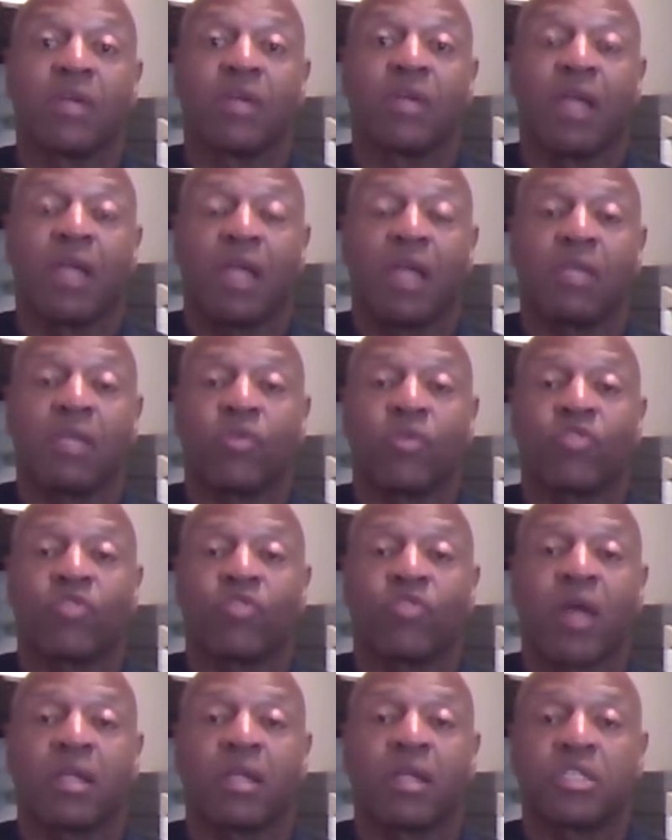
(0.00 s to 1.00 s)
And then we
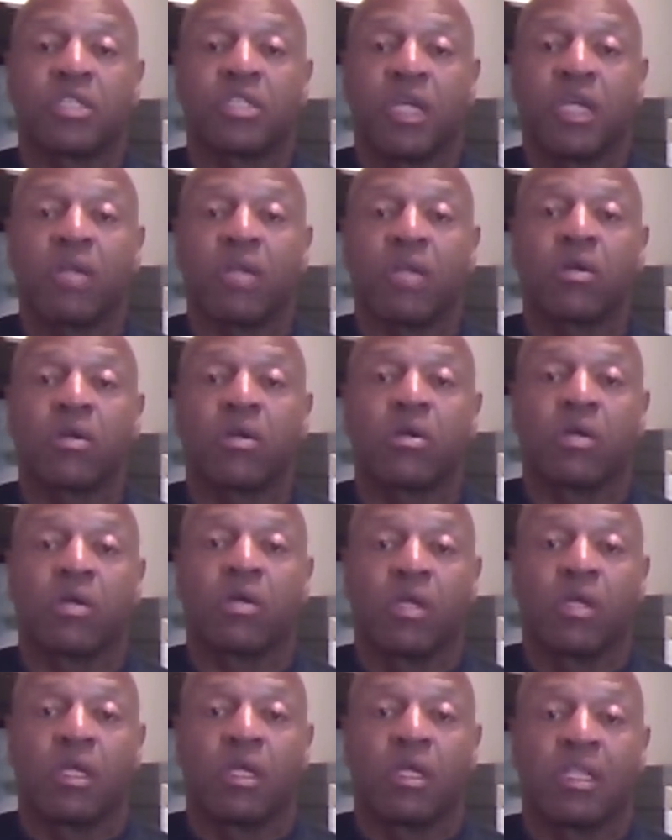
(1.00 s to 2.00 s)
try to tailor
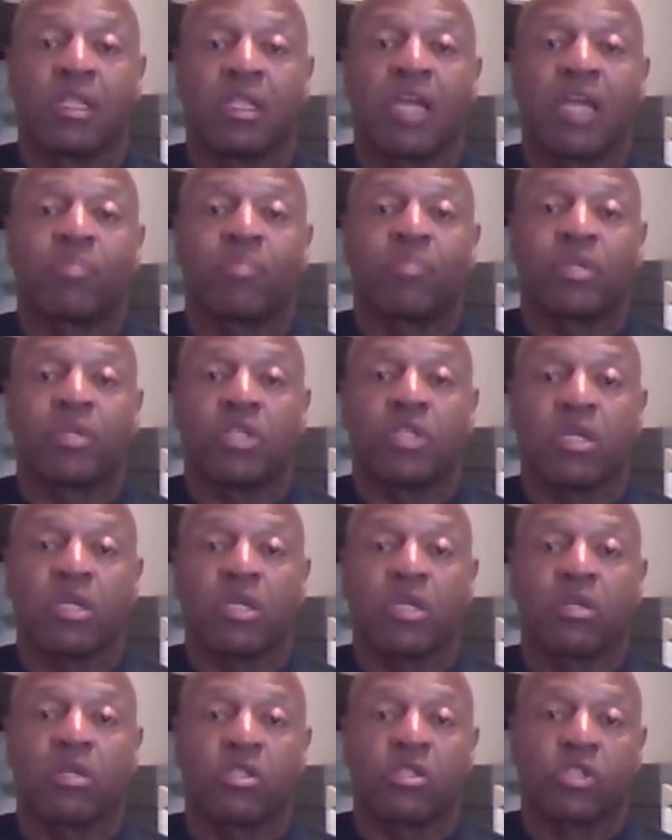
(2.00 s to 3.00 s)
that
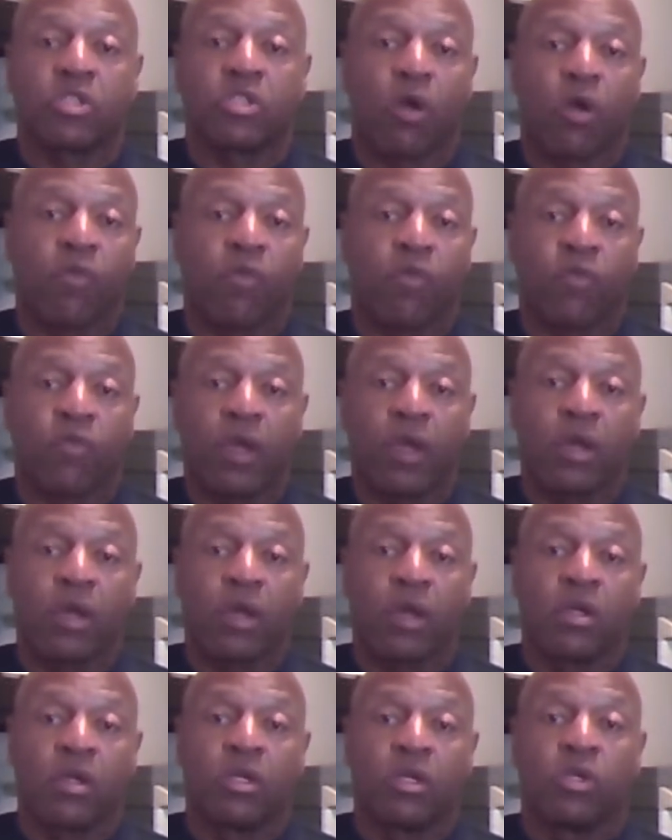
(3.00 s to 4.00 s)
particular software
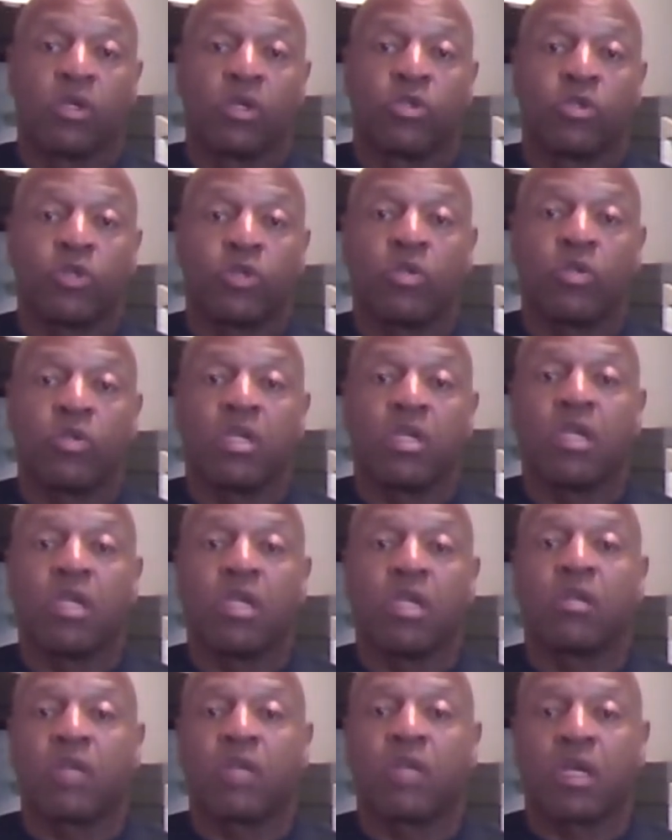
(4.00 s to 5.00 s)
to the need
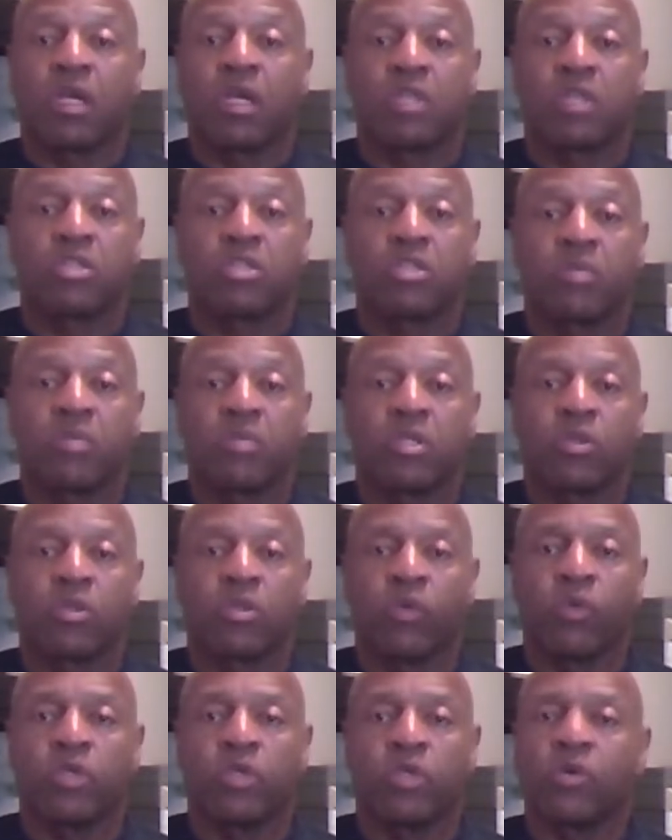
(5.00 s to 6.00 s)
of the customer. And so
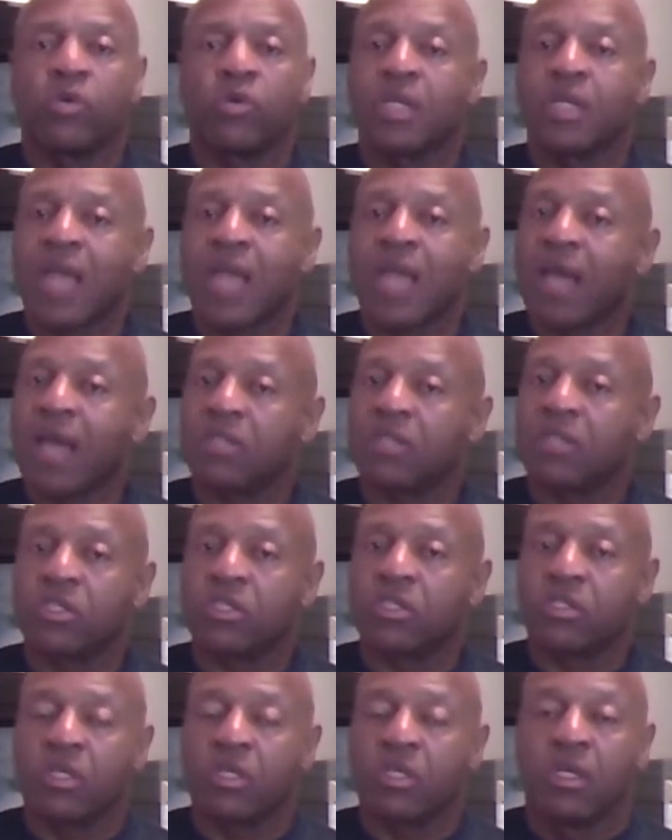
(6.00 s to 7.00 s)
we do an
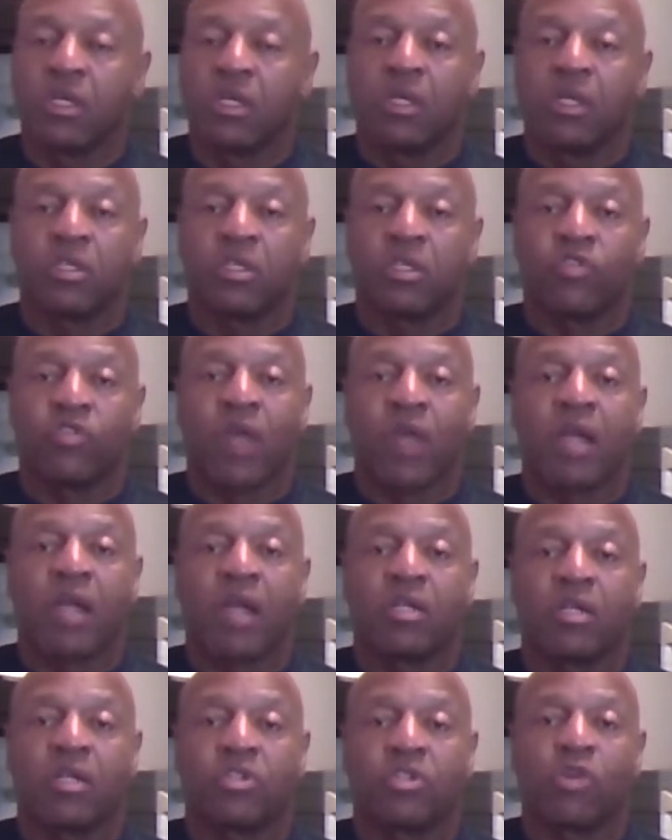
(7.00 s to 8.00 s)
analysis to try to
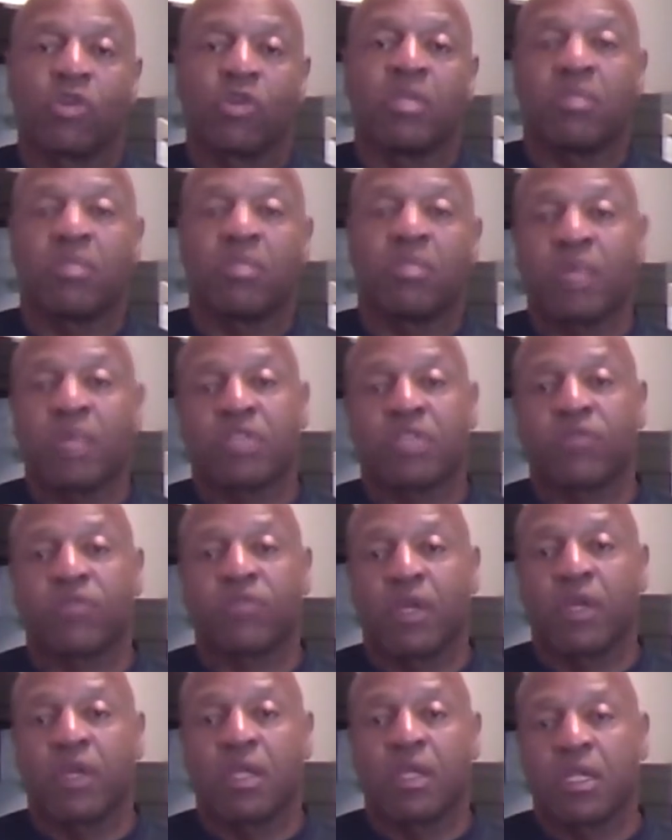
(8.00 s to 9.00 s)
determine the best
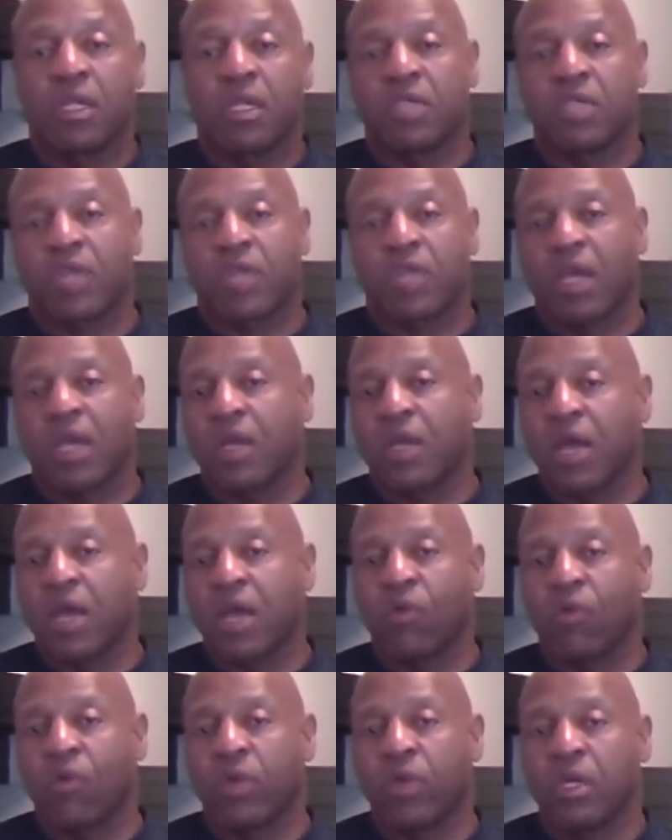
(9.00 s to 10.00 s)
fit. And that's kind of how
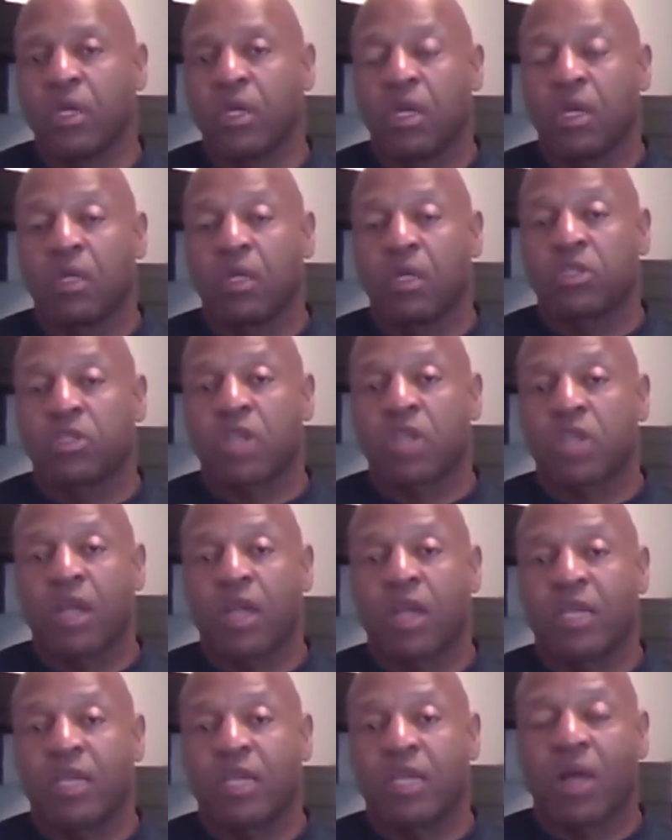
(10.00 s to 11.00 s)
we start
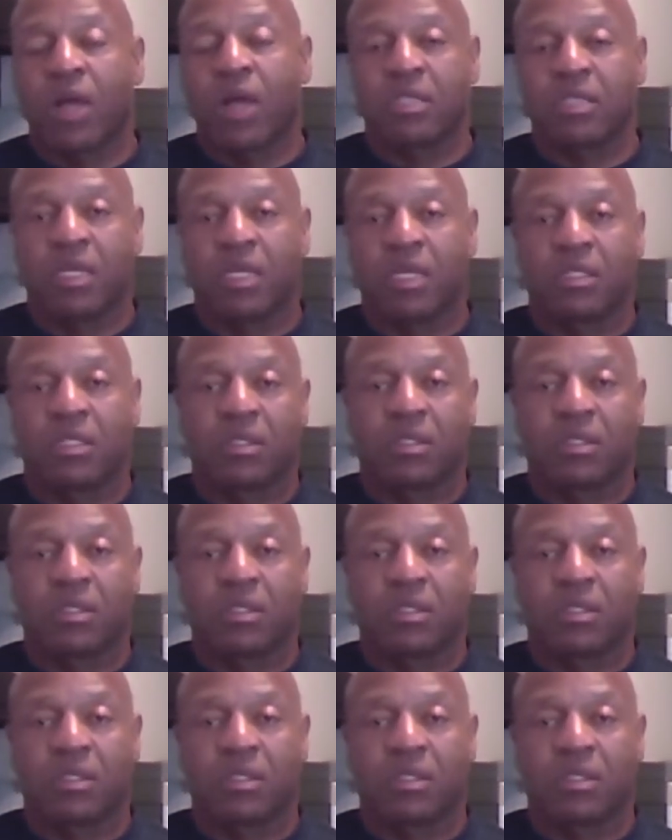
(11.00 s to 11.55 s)
that process.